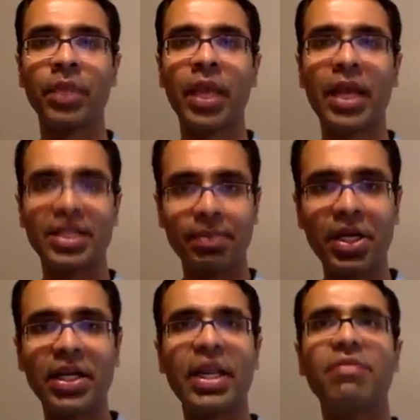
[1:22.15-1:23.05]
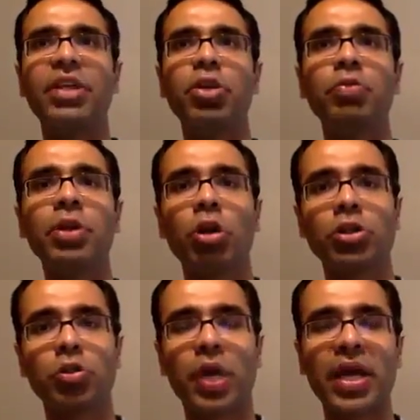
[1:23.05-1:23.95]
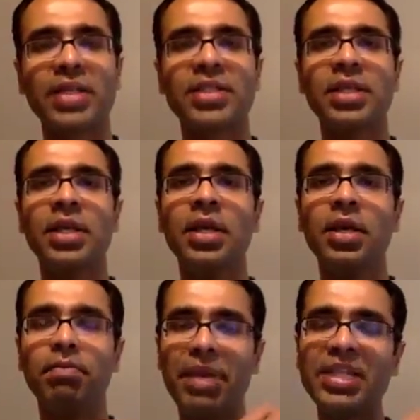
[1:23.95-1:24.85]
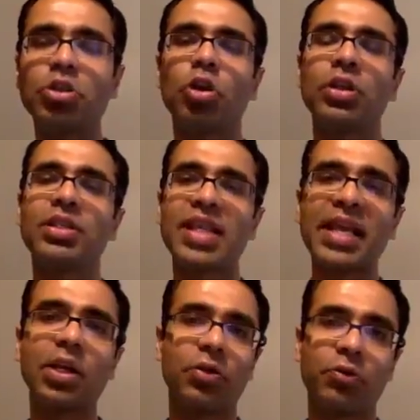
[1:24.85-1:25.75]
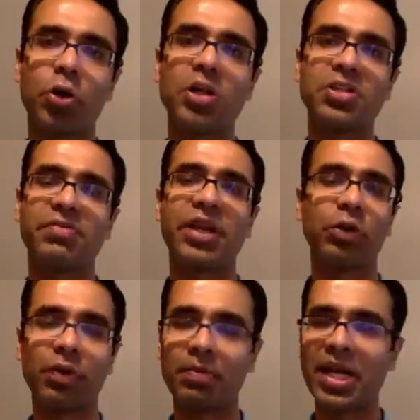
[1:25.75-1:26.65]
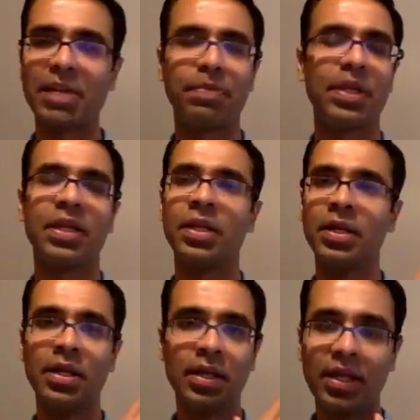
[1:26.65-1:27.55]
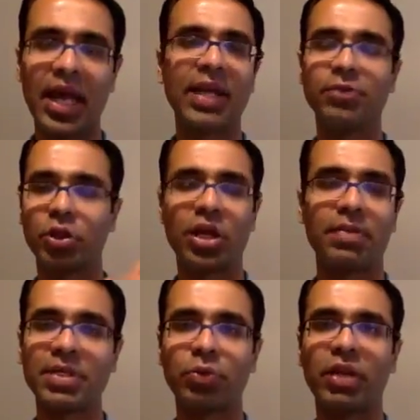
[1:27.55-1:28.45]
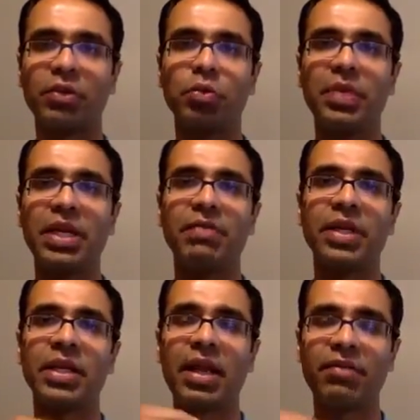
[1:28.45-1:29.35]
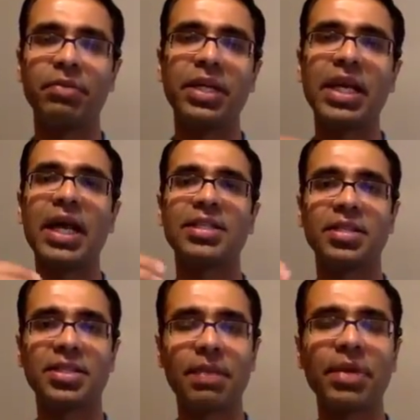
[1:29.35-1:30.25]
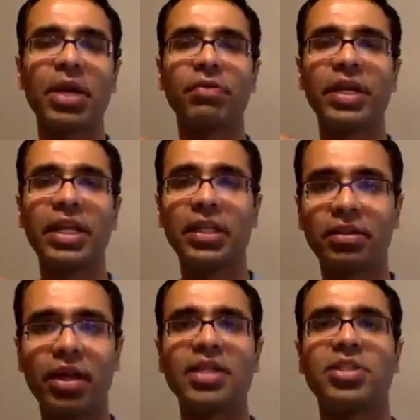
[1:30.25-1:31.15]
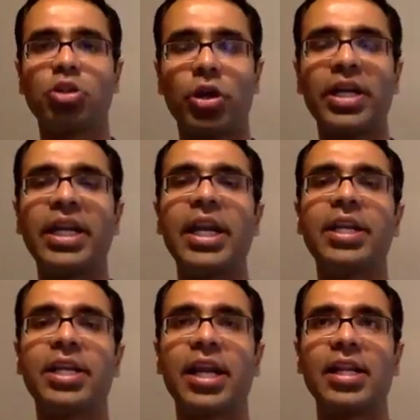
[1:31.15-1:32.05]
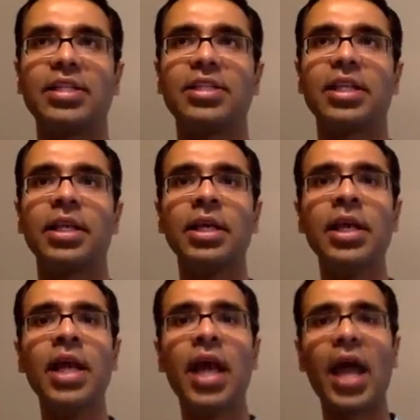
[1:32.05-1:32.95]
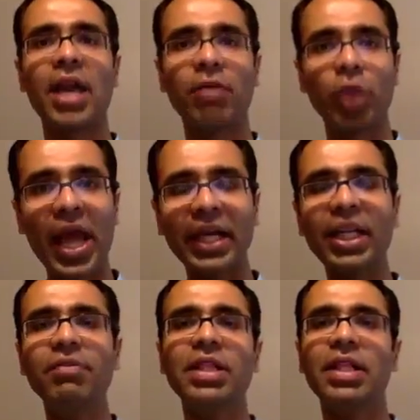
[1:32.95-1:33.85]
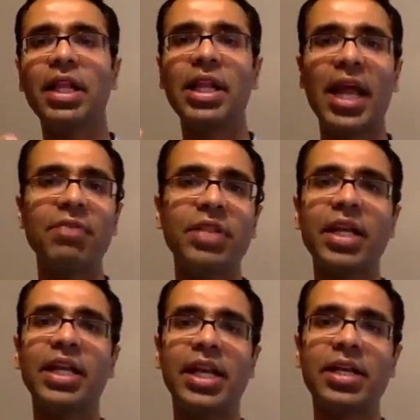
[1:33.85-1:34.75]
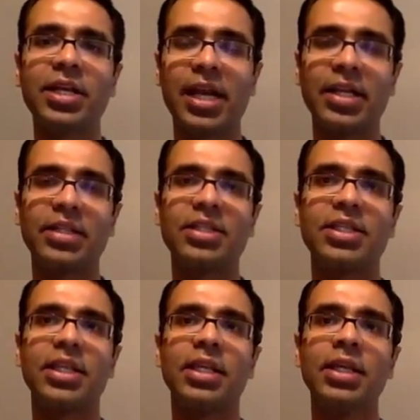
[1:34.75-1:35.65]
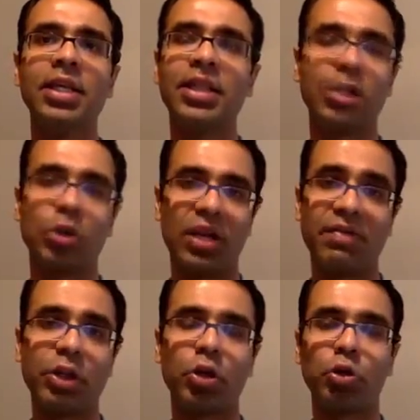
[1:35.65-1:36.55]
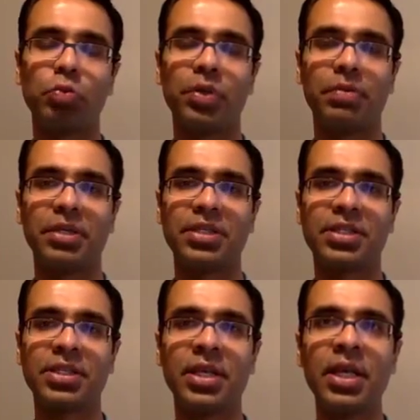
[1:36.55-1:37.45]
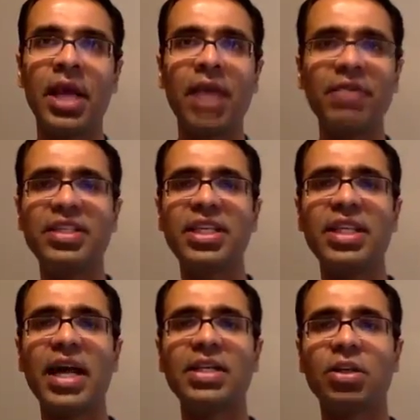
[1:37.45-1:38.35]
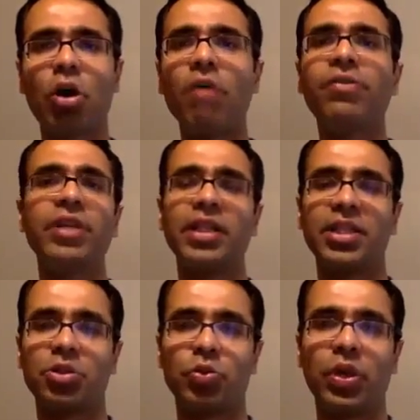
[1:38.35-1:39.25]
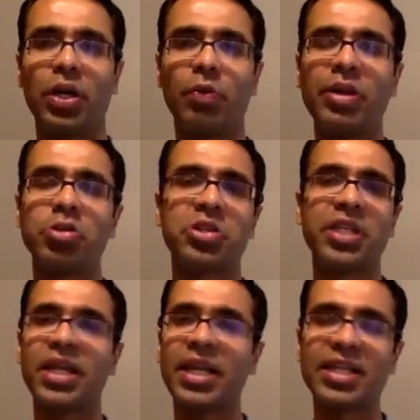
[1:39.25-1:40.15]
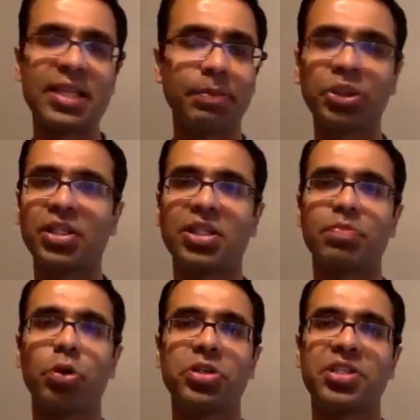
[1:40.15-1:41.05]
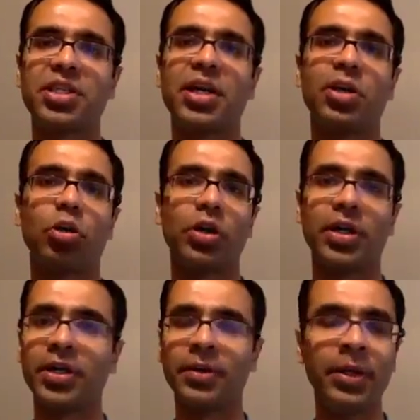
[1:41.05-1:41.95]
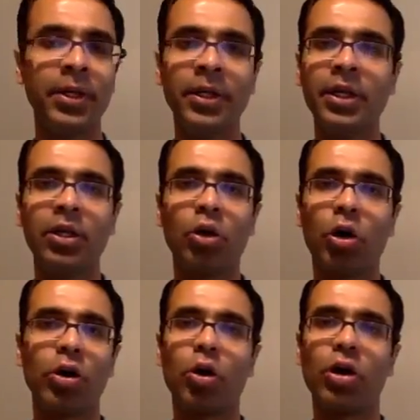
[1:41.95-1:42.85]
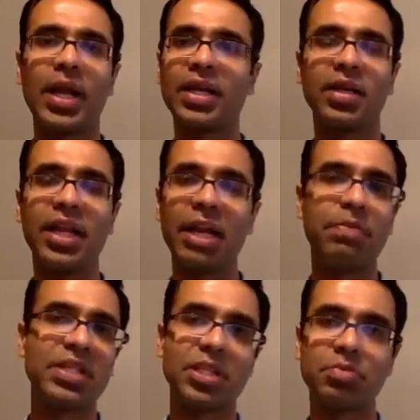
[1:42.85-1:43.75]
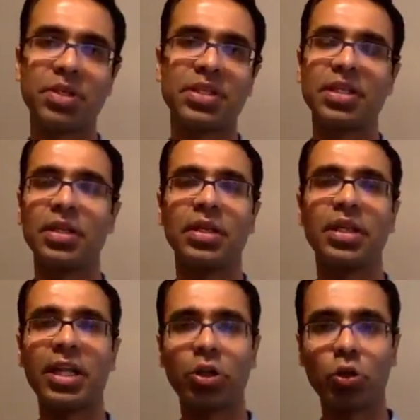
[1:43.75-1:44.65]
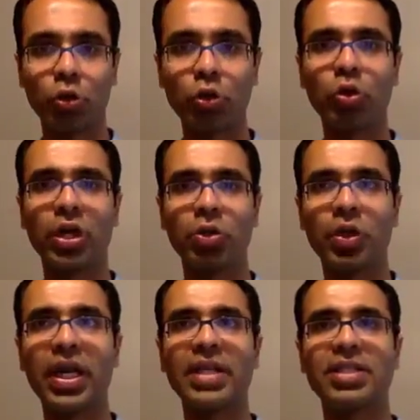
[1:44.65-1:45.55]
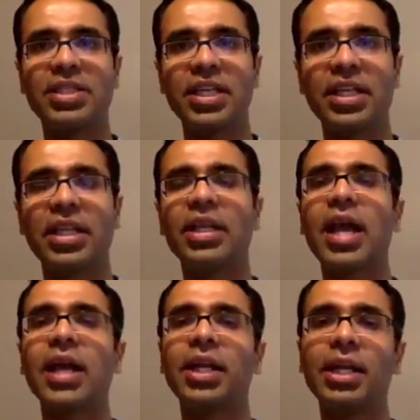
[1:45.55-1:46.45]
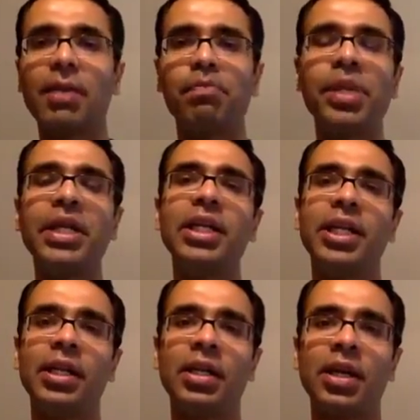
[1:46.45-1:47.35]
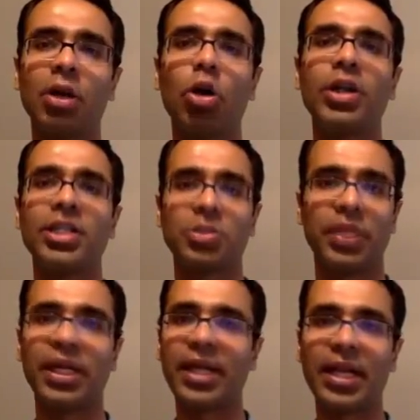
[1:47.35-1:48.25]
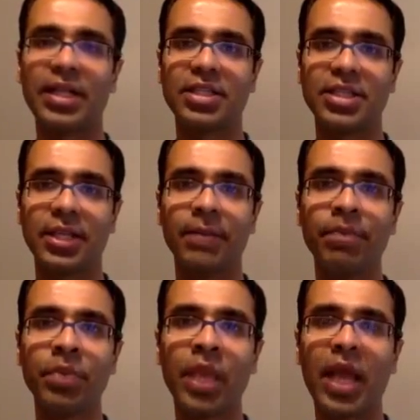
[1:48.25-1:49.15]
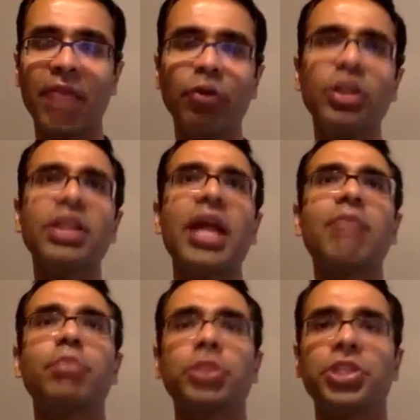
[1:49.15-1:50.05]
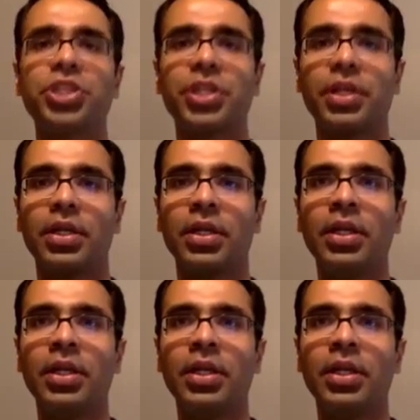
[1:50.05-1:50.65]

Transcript: And similarly, every human also has, based on the cycle of cause effect over multiple lives or karmas, whatever you believe in, everybody has some kind of an thrust or an innate tendency. And if you're acting in line with that innate tendency, then you're living your true purpose. And we see that often in this world when you see an exceptional sports star or like a great business person, then you again see that they're acting completely in accordance with their tendency. And if you're in that position,